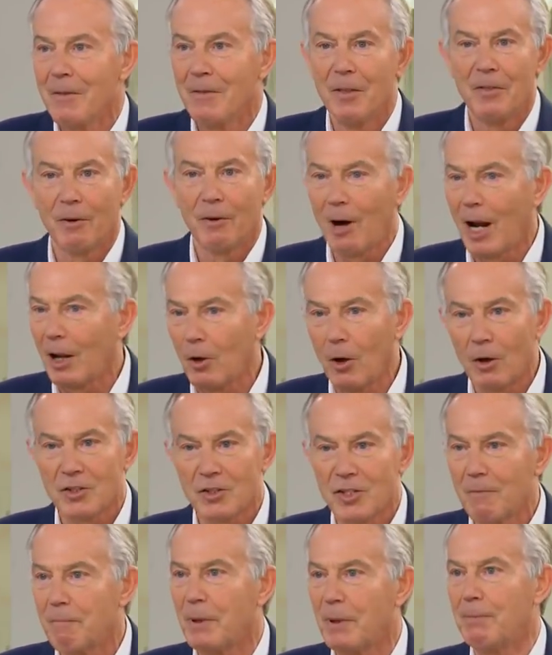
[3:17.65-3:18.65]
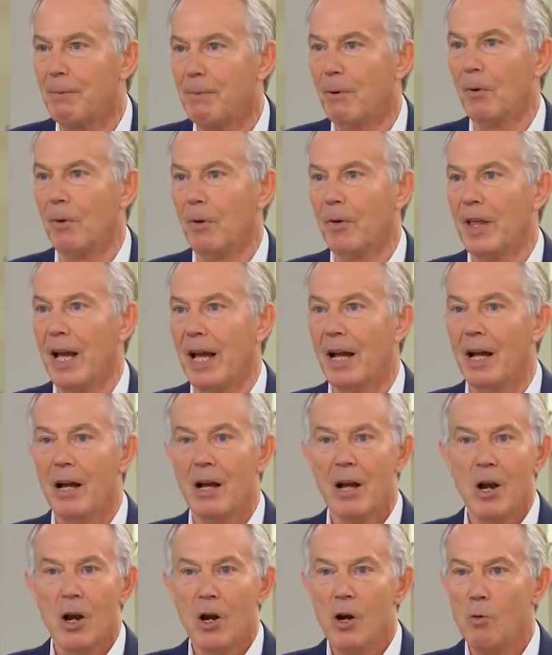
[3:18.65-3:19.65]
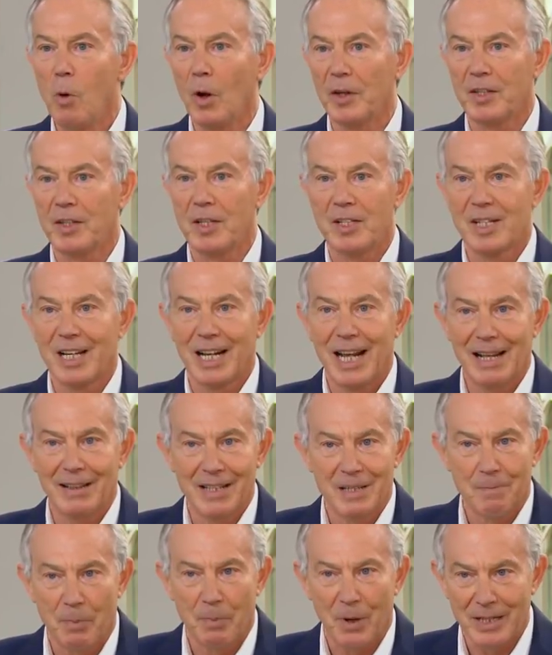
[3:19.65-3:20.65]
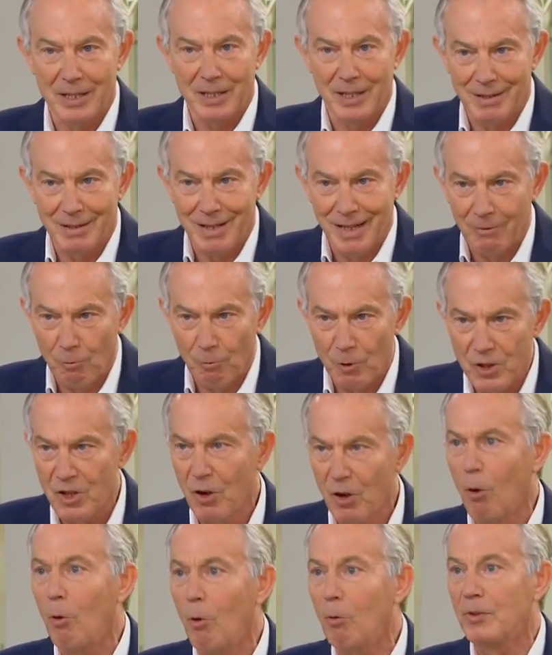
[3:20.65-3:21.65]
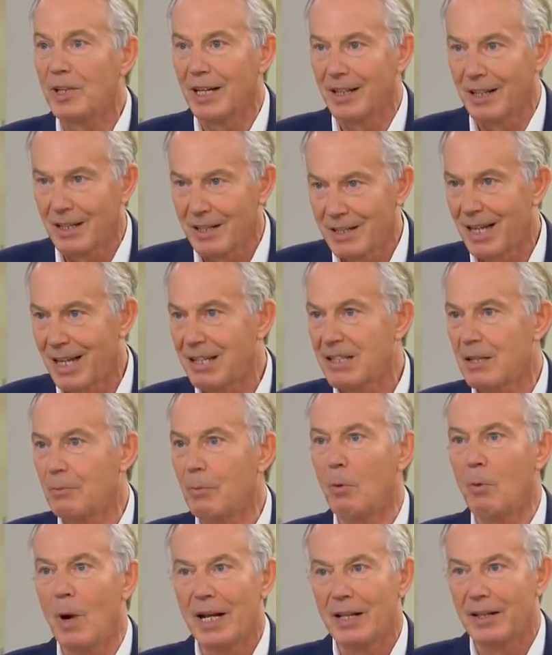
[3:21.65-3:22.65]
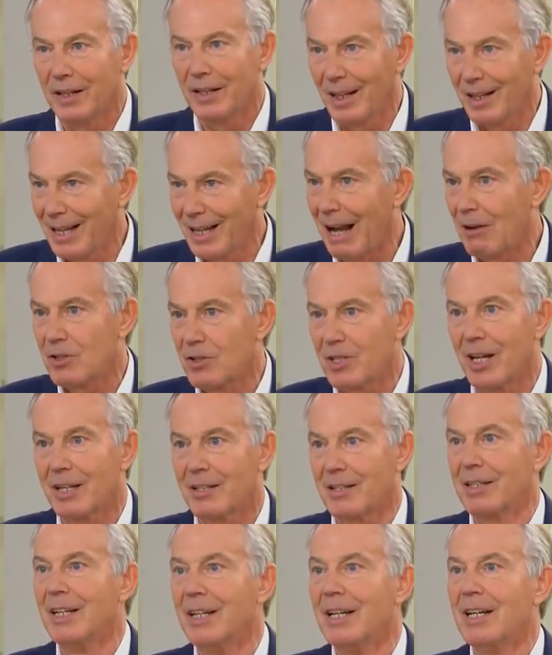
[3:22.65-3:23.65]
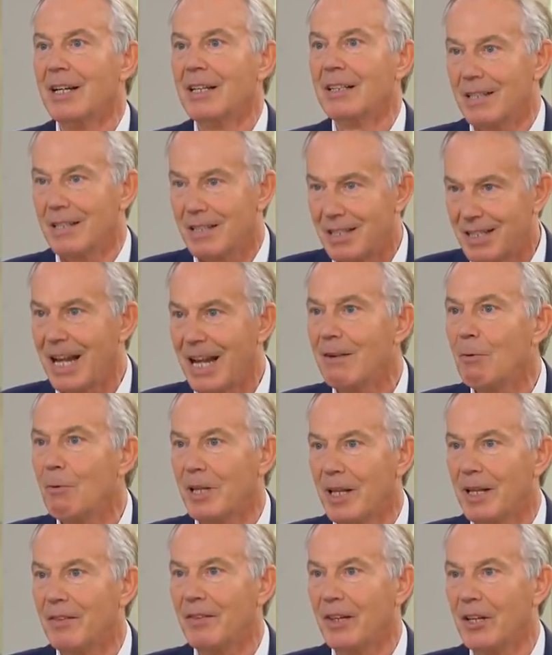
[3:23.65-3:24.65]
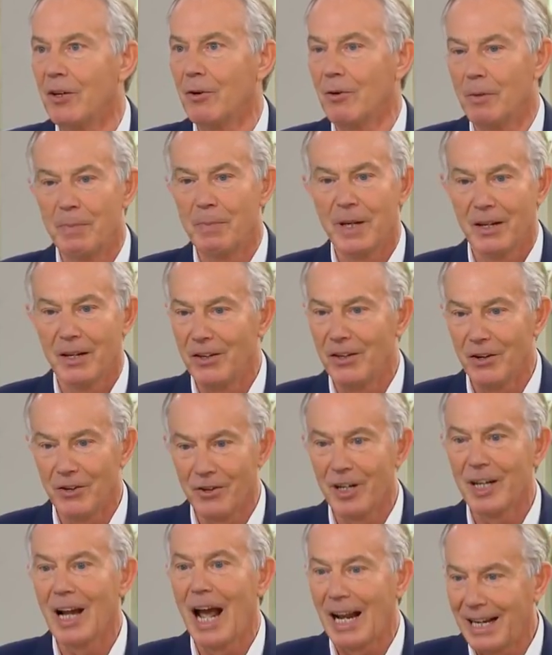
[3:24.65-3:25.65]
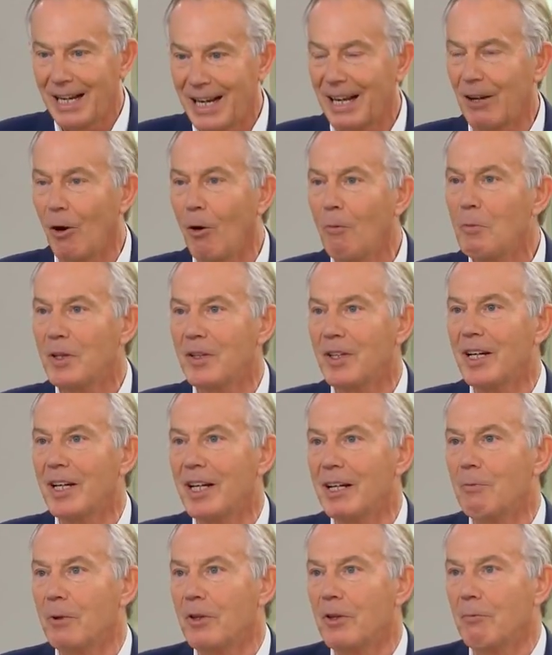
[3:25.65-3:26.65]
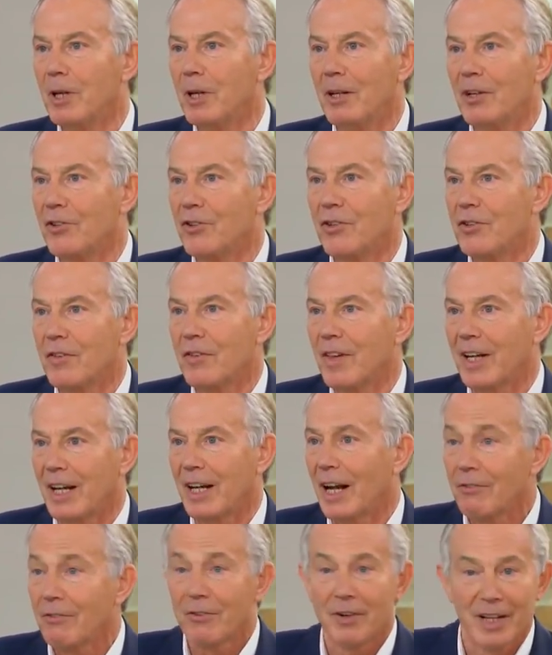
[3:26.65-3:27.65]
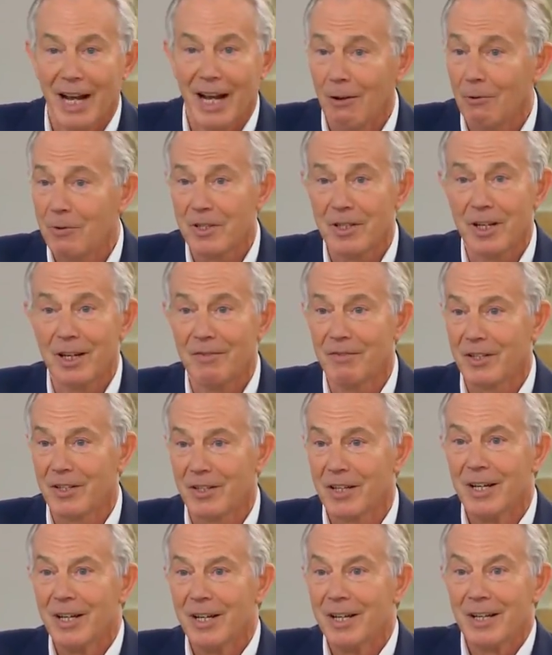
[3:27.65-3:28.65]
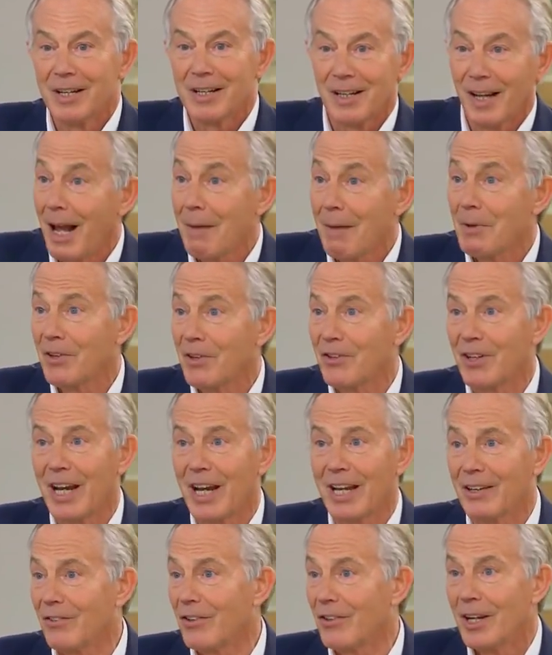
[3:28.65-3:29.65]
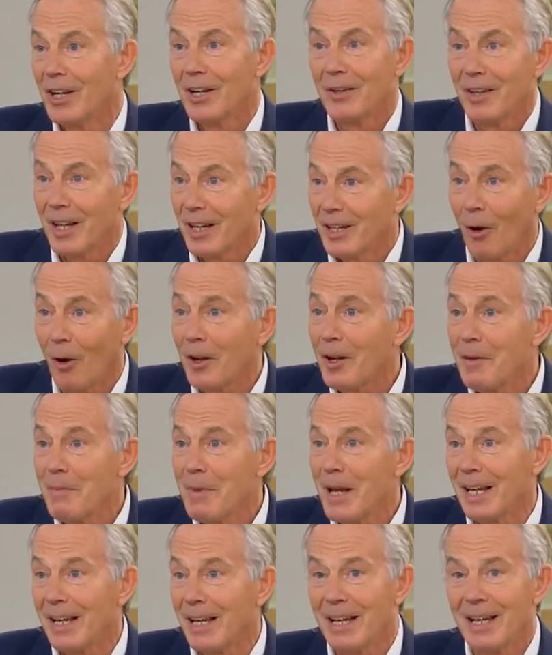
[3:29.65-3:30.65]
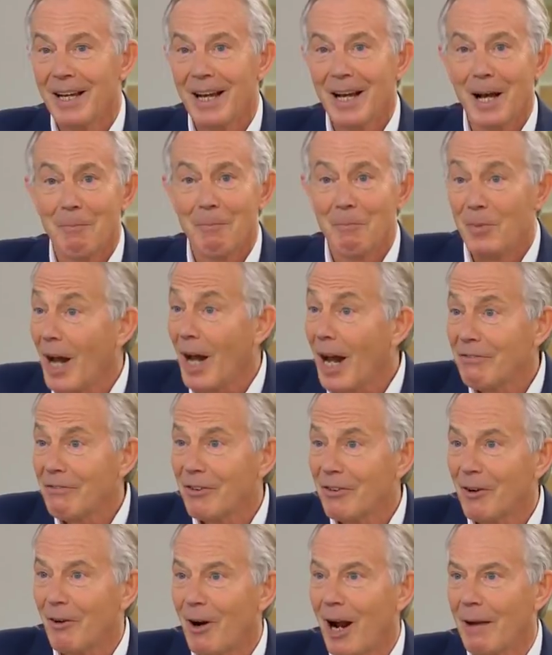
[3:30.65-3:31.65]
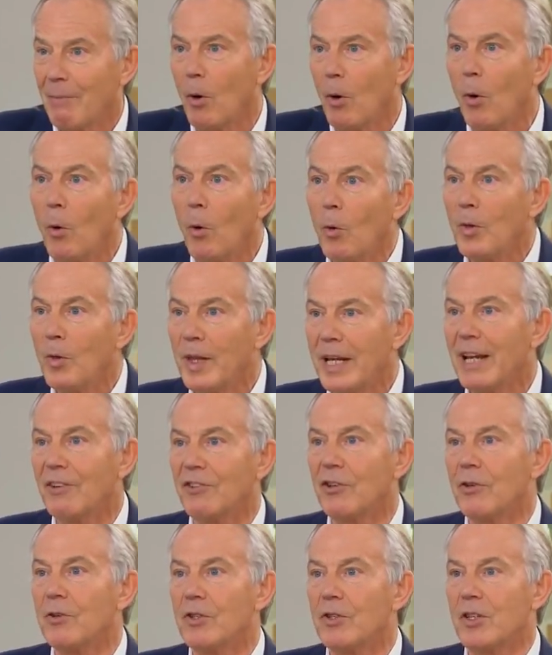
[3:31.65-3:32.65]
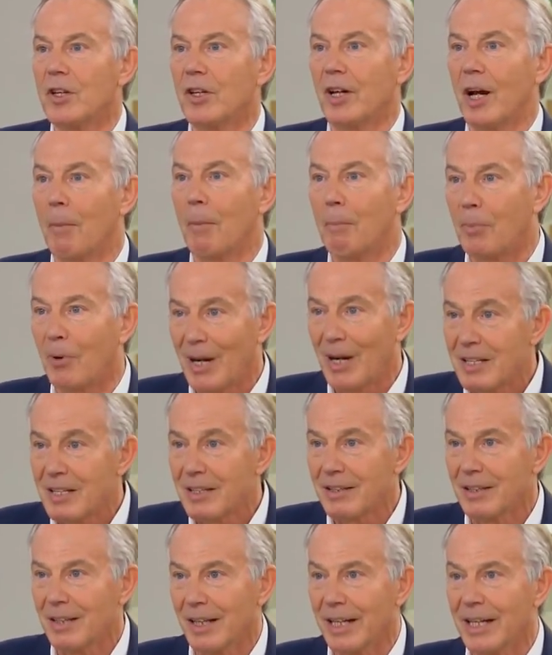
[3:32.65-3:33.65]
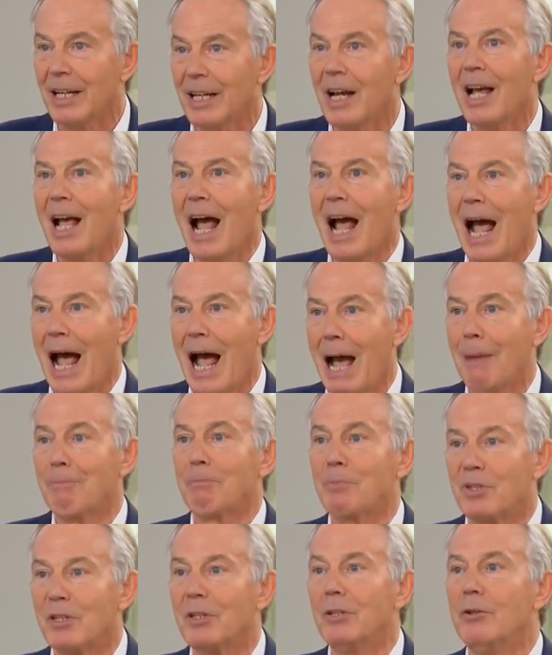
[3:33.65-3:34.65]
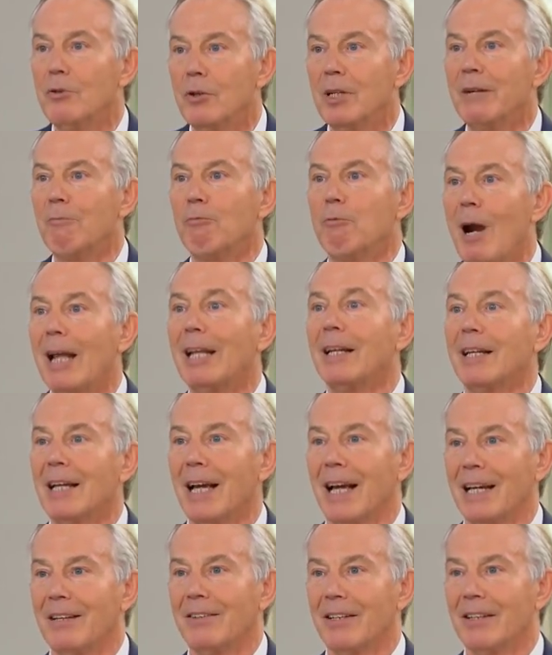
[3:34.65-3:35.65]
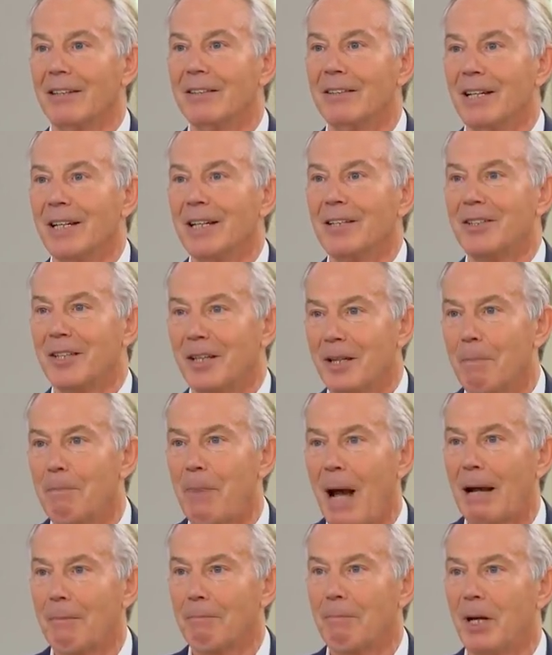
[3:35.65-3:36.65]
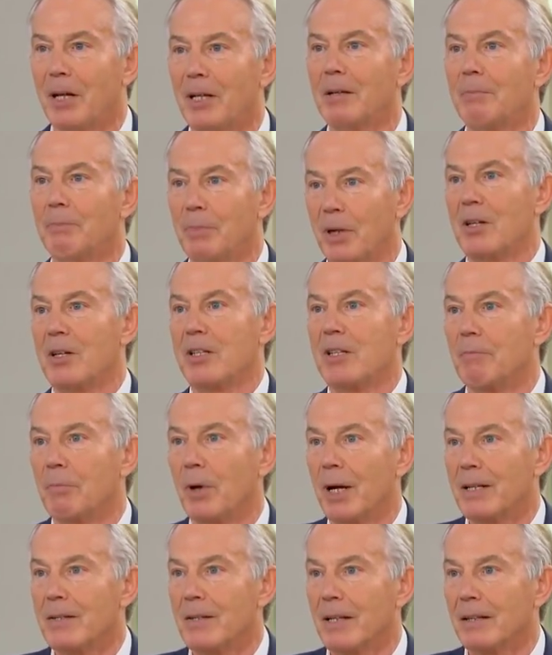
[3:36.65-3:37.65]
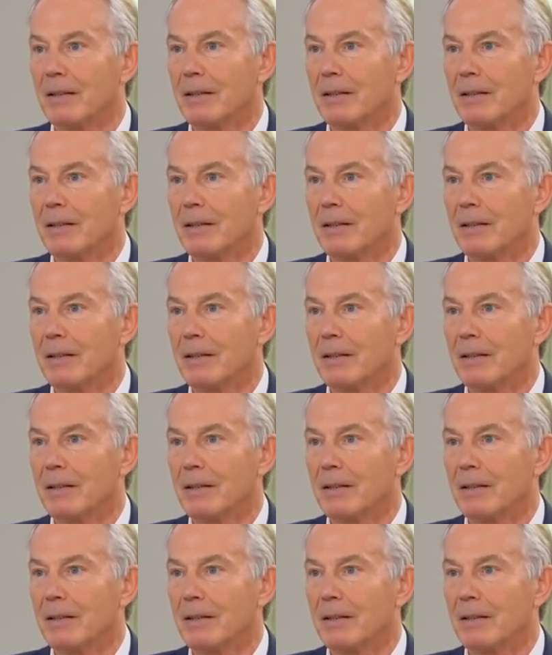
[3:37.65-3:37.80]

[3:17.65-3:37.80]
That there are lots of people there who want us to get this Brexit thing resolved in a sensible way that allows us to stay within the European Union and get on with dealing with the real issues of the country, the health service, climate change, the economy, knife crime, all the issues that are presently absolutely relegated to the back burner because of Brexit.